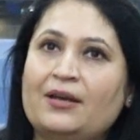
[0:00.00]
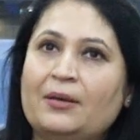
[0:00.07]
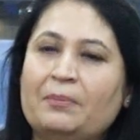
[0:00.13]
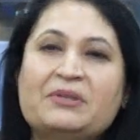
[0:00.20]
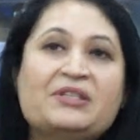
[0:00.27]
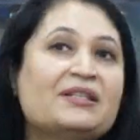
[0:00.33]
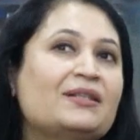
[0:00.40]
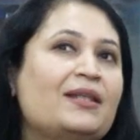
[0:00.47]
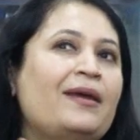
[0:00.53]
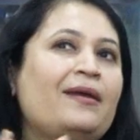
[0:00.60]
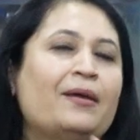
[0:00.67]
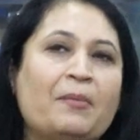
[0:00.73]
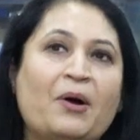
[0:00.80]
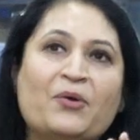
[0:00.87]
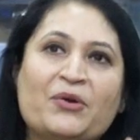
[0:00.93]
But just think
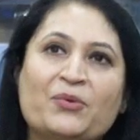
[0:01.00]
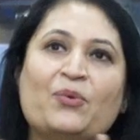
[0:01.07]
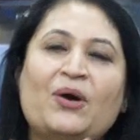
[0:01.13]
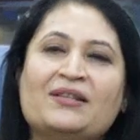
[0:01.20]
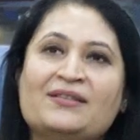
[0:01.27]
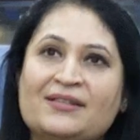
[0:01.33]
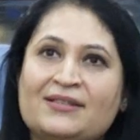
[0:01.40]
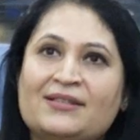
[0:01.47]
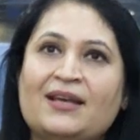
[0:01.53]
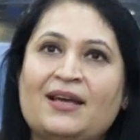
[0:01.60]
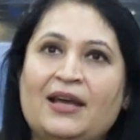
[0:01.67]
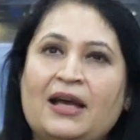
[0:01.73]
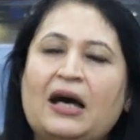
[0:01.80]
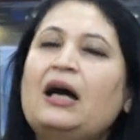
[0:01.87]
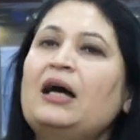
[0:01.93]
about it once.
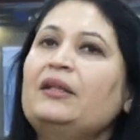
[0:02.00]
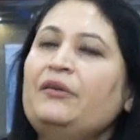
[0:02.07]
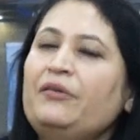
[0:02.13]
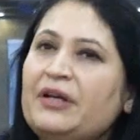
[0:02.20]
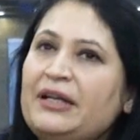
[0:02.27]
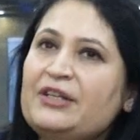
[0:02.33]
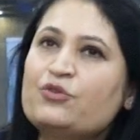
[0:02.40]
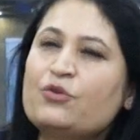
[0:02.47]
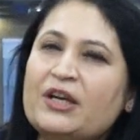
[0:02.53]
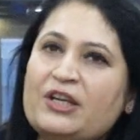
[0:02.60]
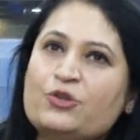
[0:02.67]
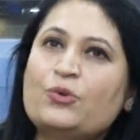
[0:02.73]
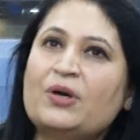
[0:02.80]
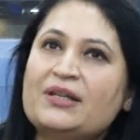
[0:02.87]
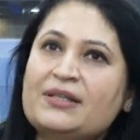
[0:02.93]
Are they really trying
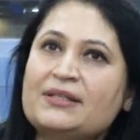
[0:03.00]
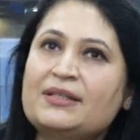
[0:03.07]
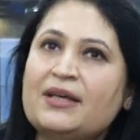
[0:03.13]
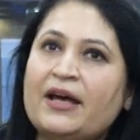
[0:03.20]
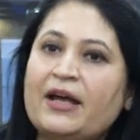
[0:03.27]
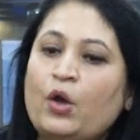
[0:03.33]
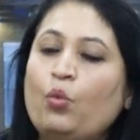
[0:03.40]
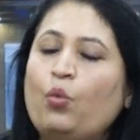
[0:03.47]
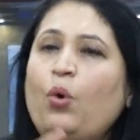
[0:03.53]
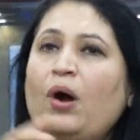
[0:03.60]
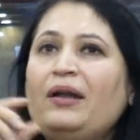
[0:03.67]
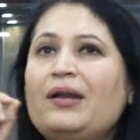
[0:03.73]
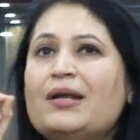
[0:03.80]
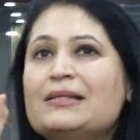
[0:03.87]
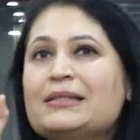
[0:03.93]
to understand
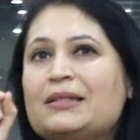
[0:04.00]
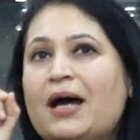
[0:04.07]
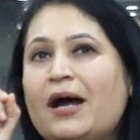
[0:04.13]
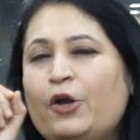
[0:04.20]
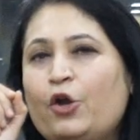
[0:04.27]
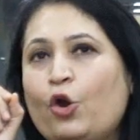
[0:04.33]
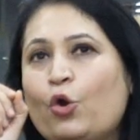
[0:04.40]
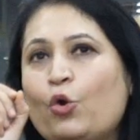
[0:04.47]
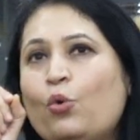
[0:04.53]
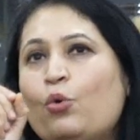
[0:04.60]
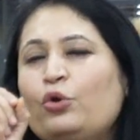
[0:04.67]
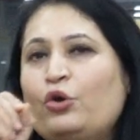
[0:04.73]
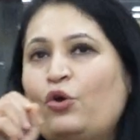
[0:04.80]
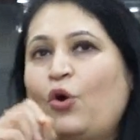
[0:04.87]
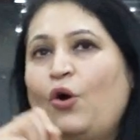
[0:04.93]
what is that
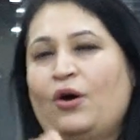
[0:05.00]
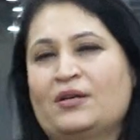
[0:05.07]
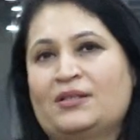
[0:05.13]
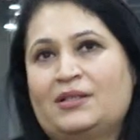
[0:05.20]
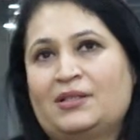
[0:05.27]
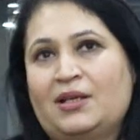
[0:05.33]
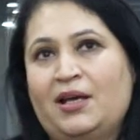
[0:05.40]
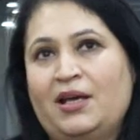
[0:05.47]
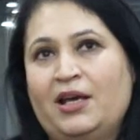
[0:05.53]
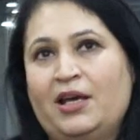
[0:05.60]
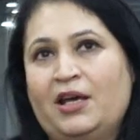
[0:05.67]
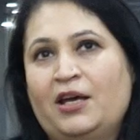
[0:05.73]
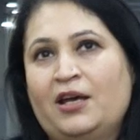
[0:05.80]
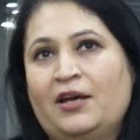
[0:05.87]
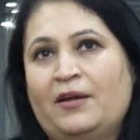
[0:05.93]
root cause?
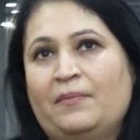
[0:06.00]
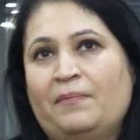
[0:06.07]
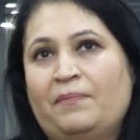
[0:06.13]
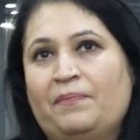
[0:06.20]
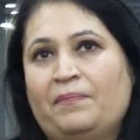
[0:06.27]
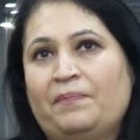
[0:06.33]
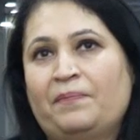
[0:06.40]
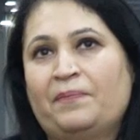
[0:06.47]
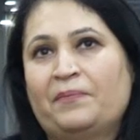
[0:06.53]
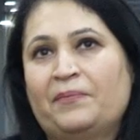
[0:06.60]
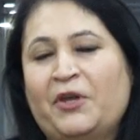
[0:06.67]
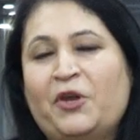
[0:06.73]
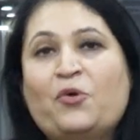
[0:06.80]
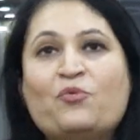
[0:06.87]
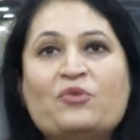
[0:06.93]

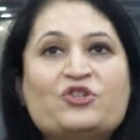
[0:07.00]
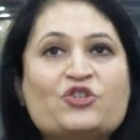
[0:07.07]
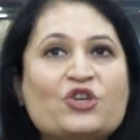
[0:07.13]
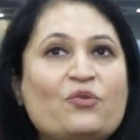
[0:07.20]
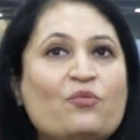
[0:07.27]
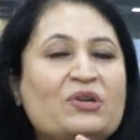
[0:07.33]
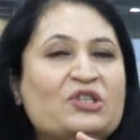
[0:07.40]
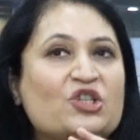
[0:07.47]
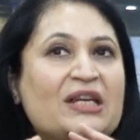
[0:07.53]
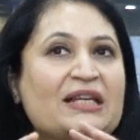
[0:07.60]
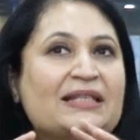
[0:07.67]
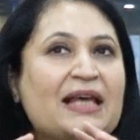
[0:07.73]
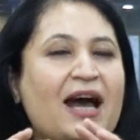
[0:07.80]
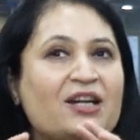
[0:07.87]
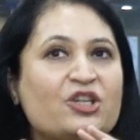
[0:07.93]
Which
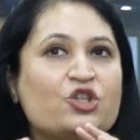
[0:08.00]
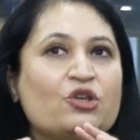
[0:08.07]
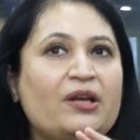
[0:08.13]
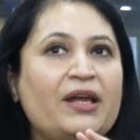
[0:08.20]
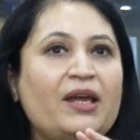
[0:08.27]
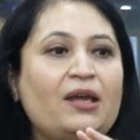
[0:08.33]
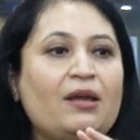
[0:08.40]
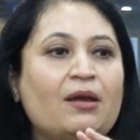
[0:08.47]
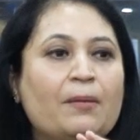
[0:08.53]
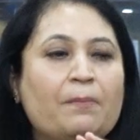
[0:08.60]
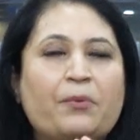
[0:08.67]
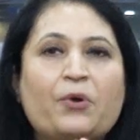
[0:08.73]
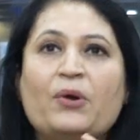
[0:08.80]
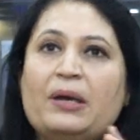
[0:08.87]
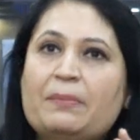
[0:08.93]
is actually
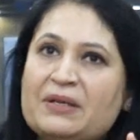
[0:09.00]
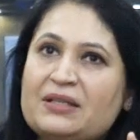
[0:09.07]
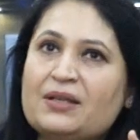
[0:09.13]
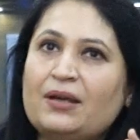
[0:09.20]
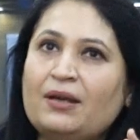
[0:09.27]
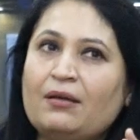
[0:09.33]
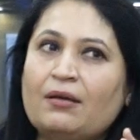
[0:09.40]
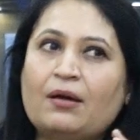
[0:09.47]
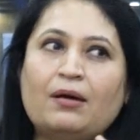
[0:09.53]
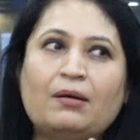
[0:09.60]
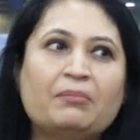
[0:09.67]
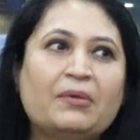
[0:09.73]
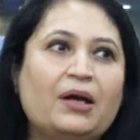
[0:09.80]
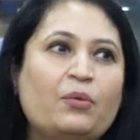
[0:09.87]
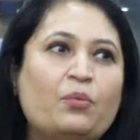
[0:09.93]
prohibiting,
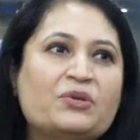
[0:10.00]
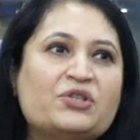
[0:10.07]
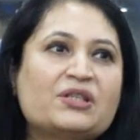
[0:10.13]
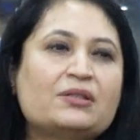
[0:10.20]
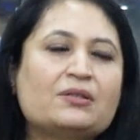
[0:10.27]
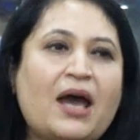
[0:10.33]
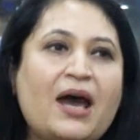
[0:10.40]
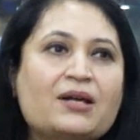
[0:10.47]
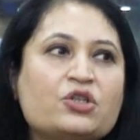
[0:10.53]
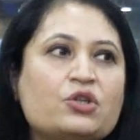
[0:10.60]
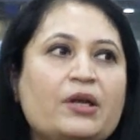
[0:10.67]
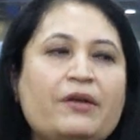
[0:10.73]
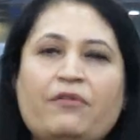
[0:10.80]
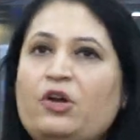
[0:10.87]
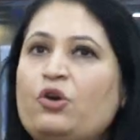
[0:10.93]
which is
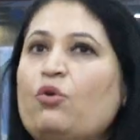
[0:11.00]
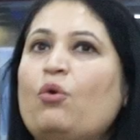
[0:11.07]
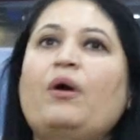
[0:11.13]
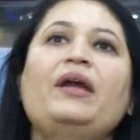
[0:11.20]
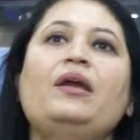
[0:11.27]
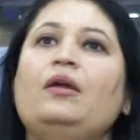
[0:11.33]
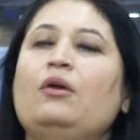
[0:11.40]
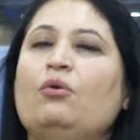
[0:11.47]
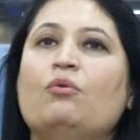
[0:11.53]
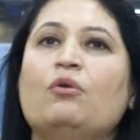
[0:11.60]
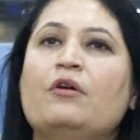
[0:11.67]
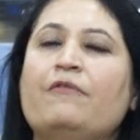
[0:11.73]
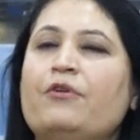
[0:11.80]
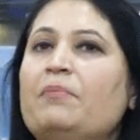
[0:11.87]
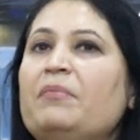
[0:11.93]
actually withdrawing you
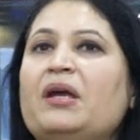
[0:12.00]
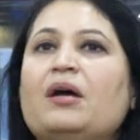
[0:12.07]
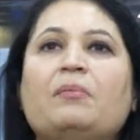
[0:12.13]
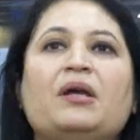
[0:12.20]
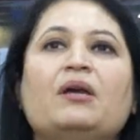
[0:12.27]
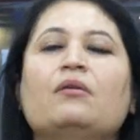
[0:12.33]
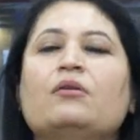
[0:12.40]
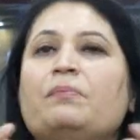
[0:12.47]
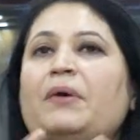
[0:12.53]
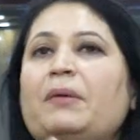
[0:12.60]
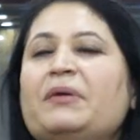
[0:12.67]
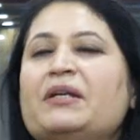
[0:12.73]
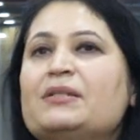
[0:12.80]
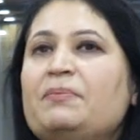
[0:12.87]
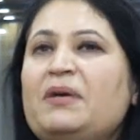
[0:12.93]
from becoming a good
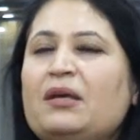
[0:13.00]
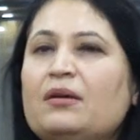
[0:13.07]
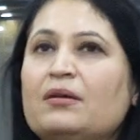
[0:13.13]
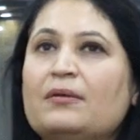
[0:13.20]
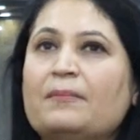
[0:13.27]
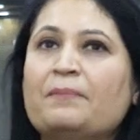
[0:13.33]
public speaker.